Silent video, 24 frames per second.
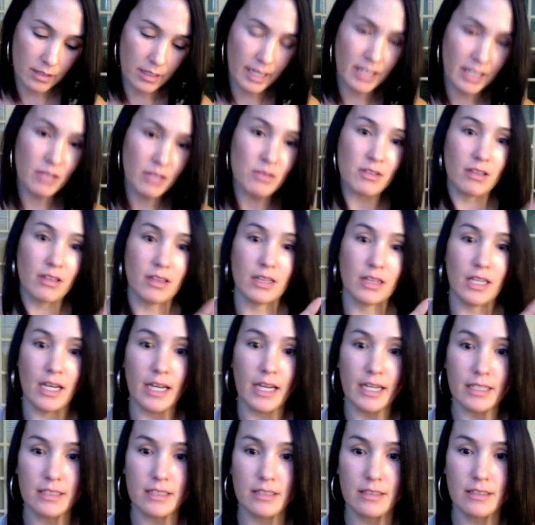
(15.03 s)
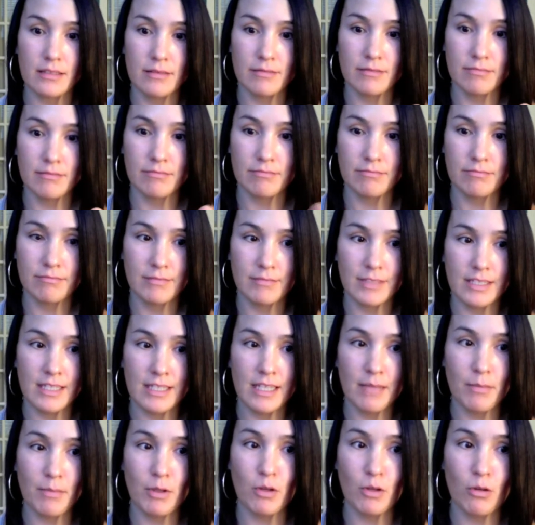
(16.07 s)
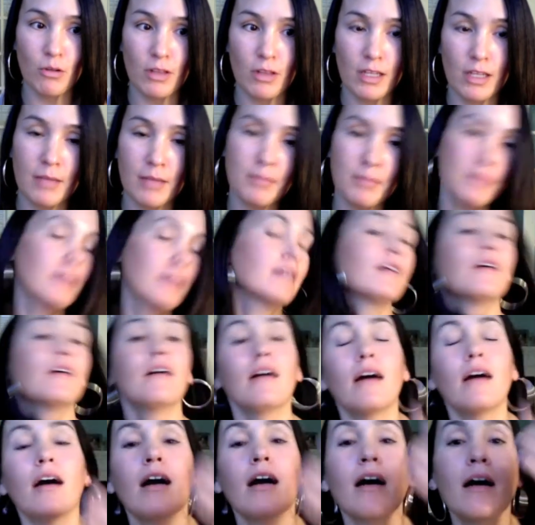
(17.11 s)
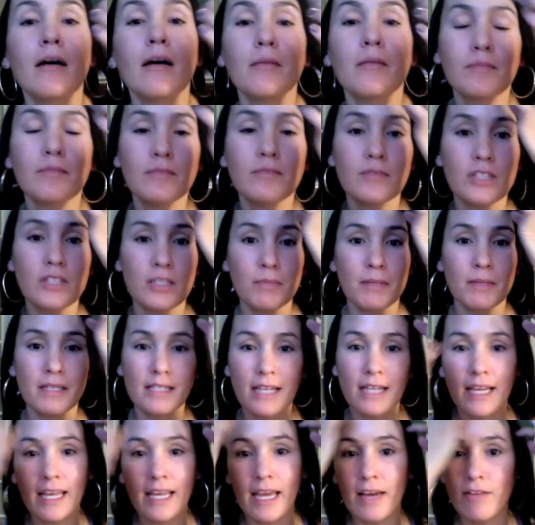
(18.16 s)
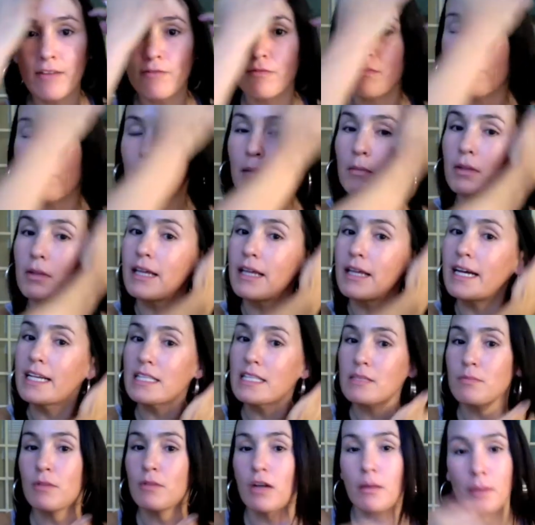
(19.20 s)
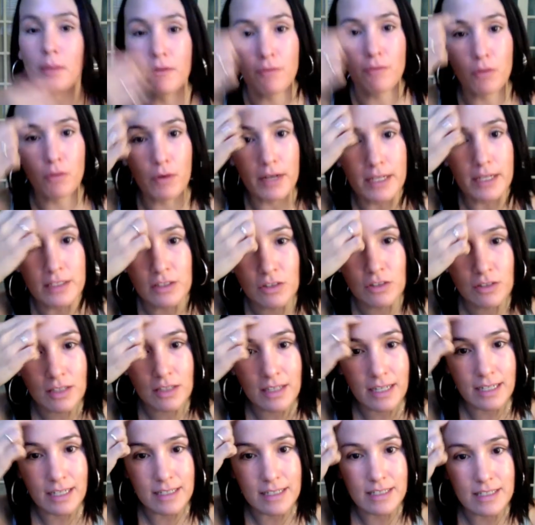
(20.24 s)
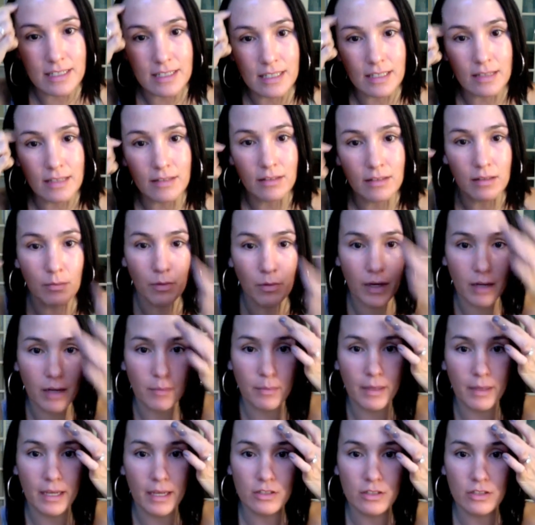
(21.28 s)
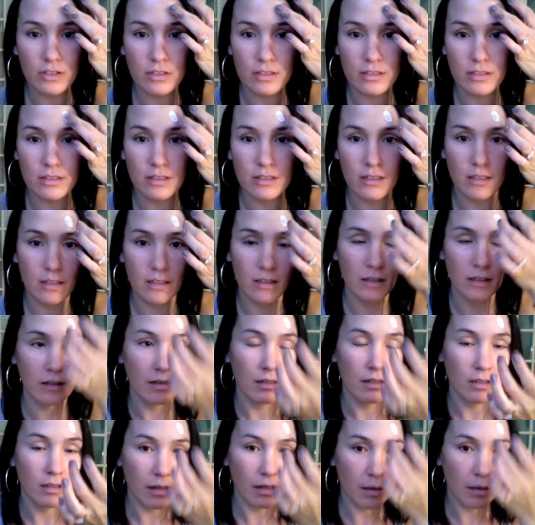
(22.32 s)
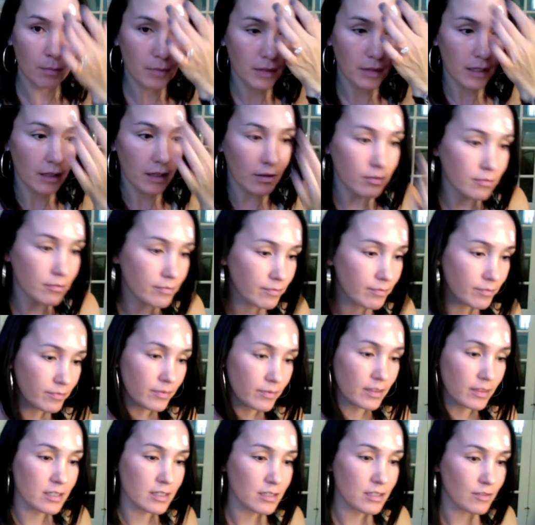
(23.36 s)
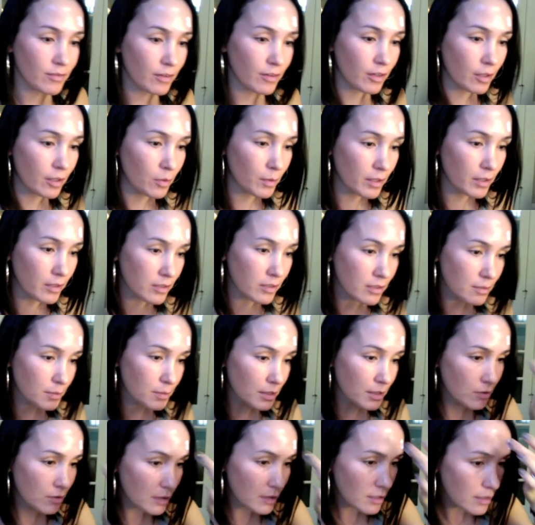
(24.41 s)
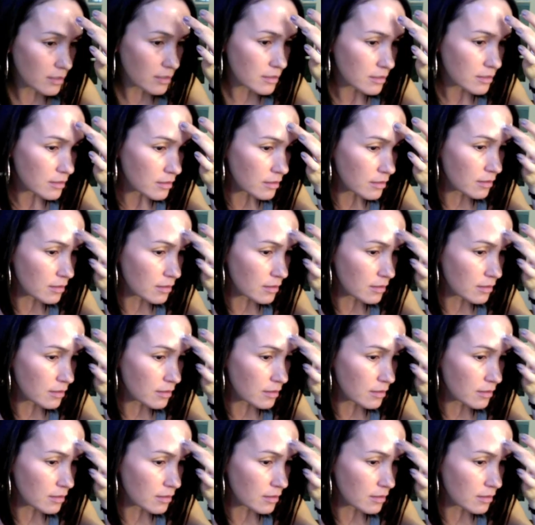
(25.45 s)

I use a lot. You see that big old blob? Just because I have my melasma on my forehead, and you can kind of see the brown patches up there. And this is very weird to be doing this.